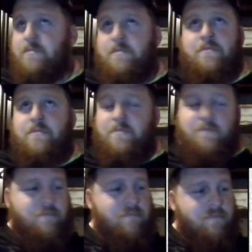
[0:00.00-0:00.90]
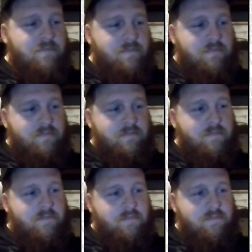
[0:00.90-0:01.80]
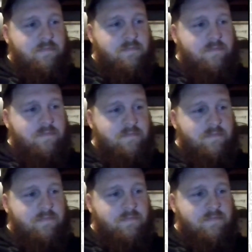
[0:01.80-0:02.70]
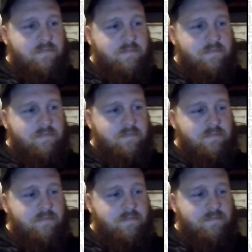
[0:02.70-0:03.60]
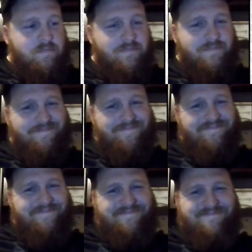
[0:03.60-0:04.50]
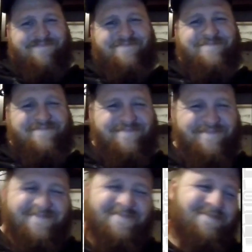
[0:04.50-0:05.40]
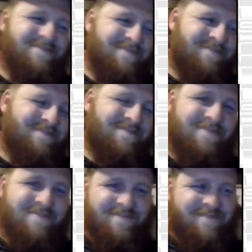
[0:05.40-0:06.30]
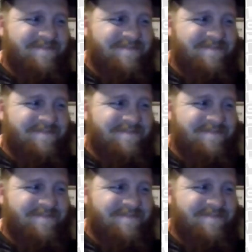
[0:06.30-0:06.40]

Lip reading: The person shown says nothing.